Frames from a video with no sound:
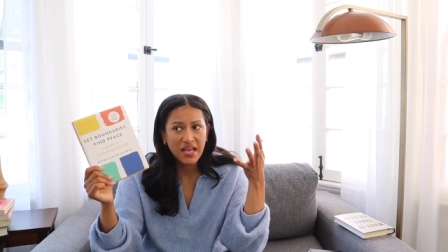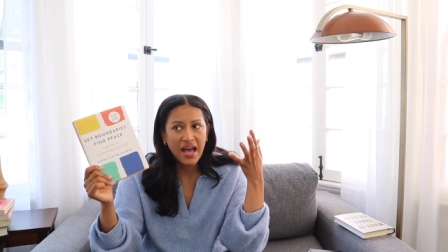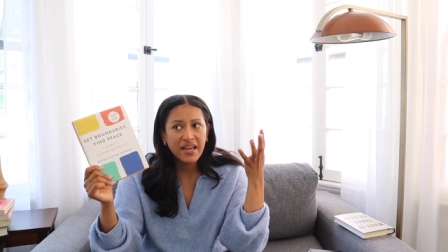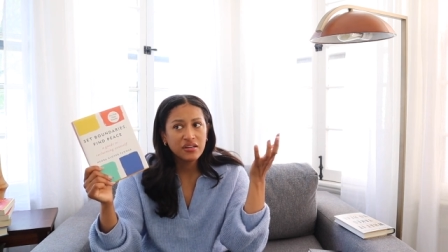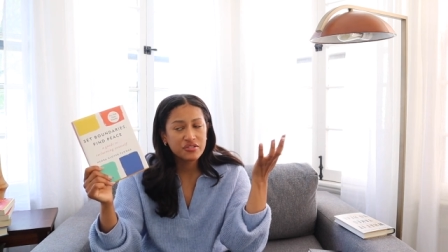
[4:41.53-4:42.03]

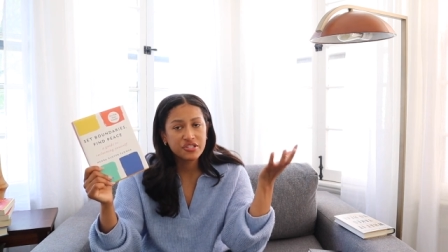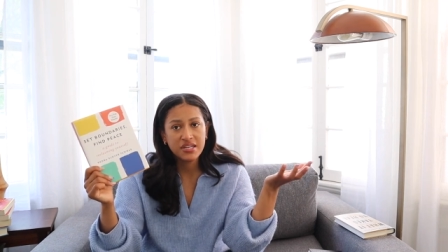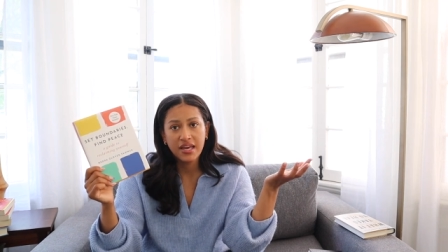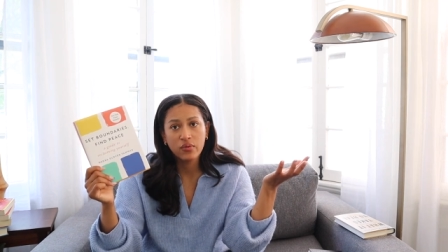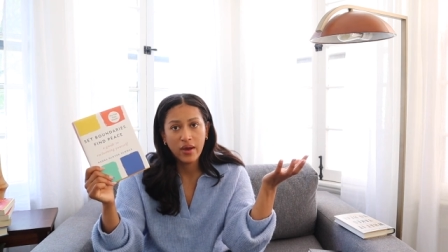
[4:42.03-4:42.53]
I
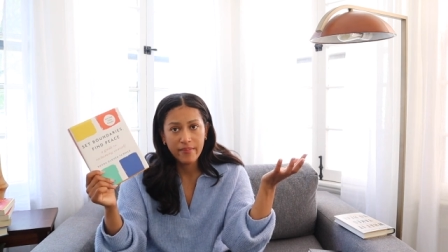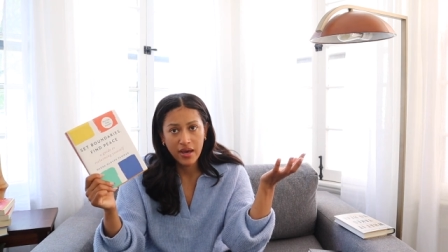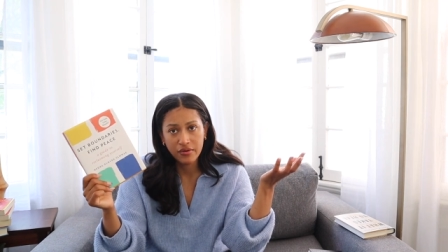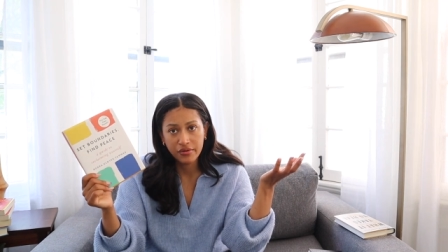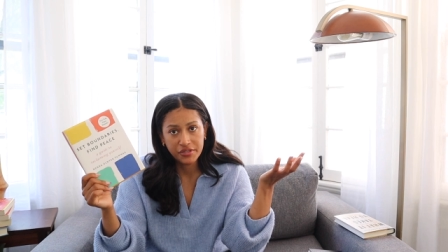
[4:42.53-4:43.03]
understand why
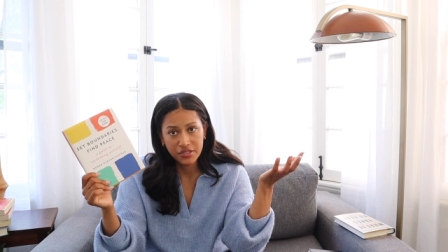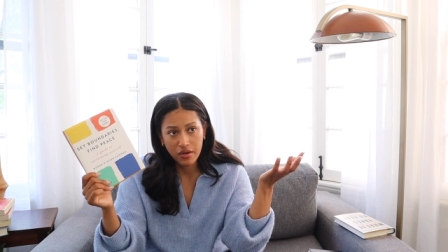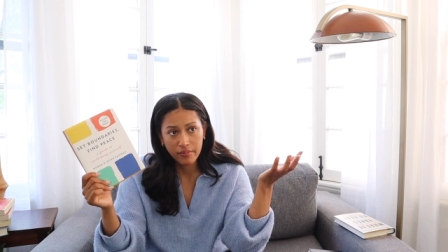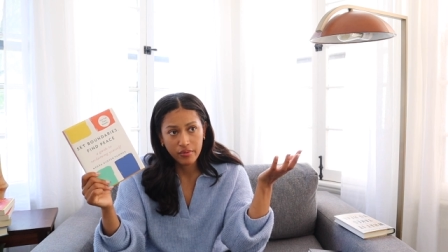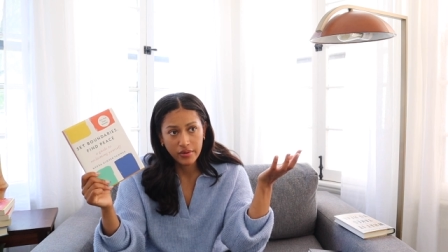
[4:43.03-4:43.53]
boundaries
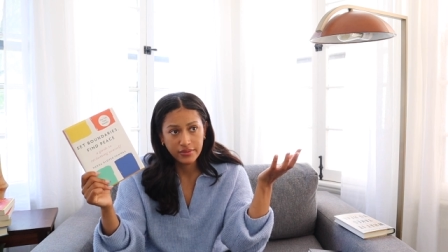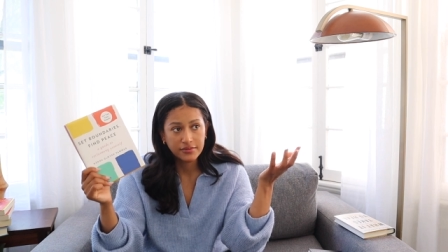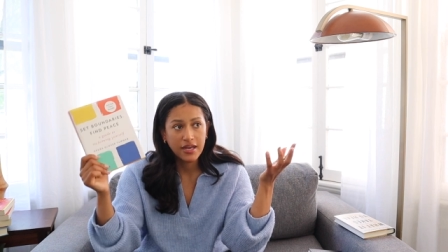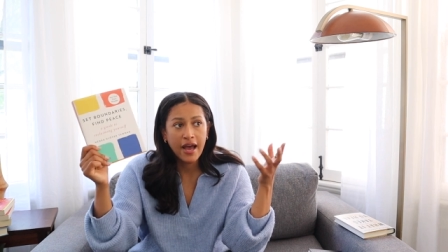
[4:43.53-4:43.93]
are important.